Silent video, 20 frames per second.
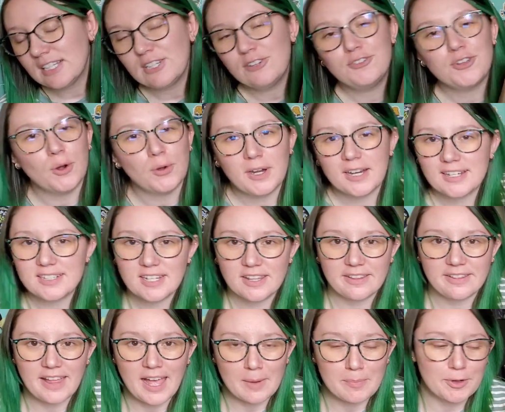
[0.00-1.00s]
donated to the
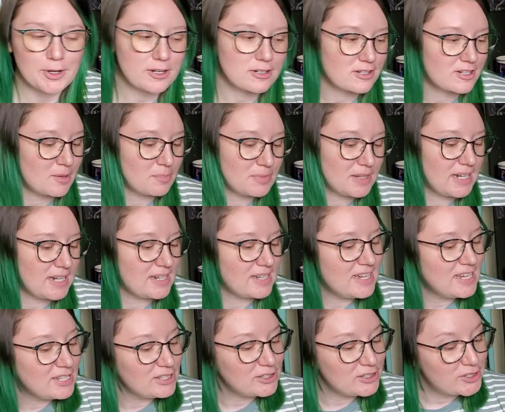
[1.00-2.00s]
library or something.
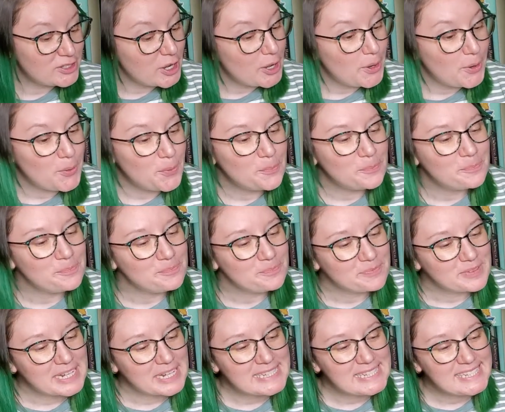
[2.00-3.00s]
So
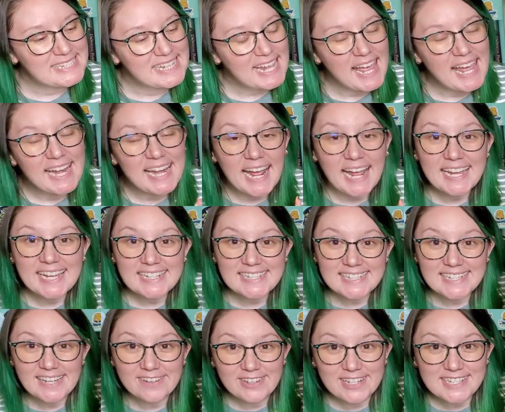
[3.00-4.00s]
instead, I get to
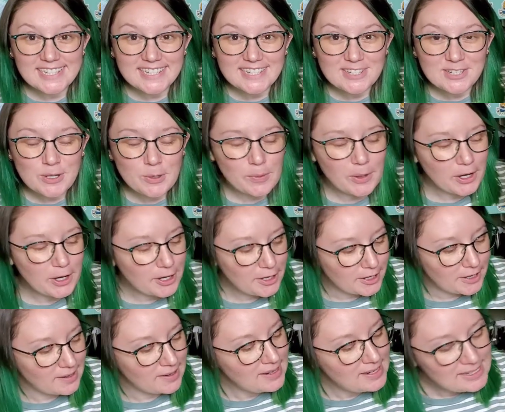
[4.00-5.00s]
give it to
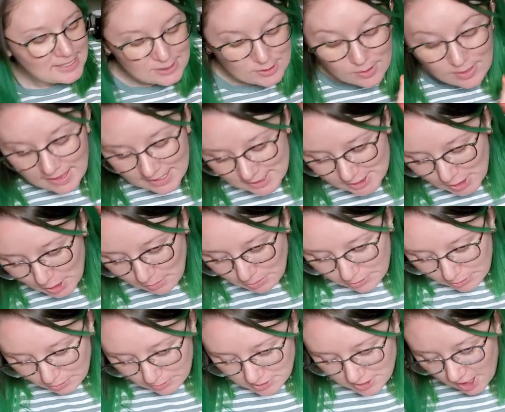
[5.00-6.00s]
her. So let's go
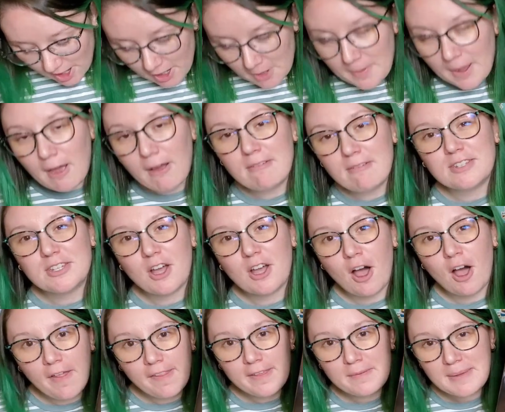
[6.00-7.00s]
through and talk about
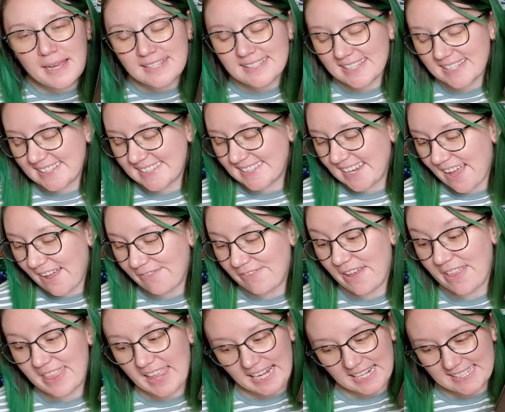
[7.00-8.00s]
all the amazing stuff
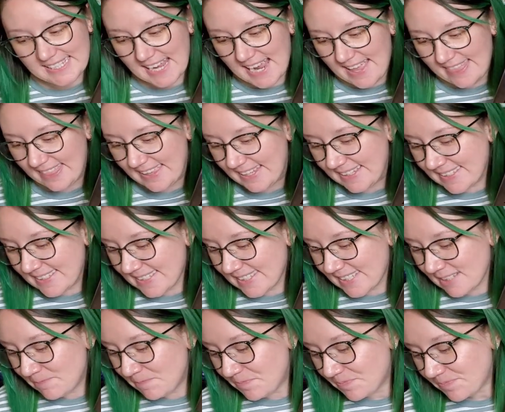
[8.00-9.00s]
that is on this.
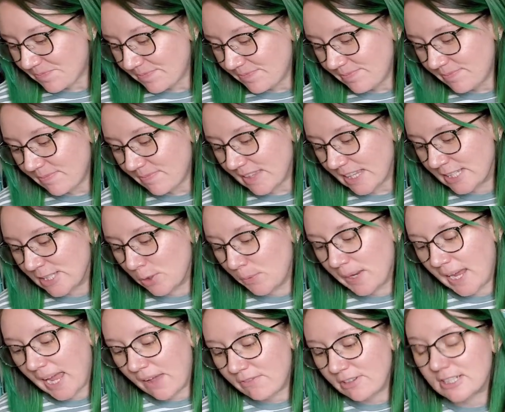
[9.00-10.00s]
So we
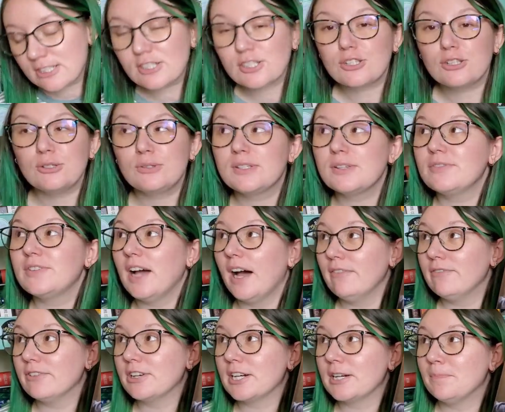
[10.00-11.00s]
have an exclusive
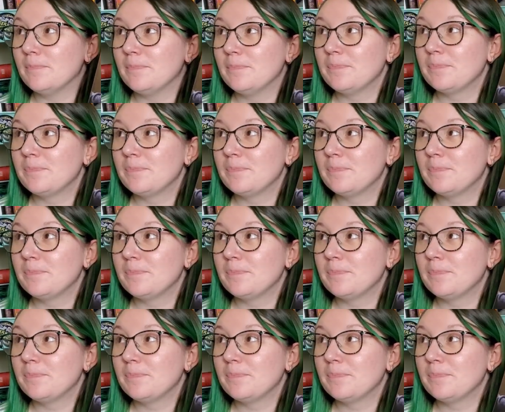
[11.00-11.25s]
cover.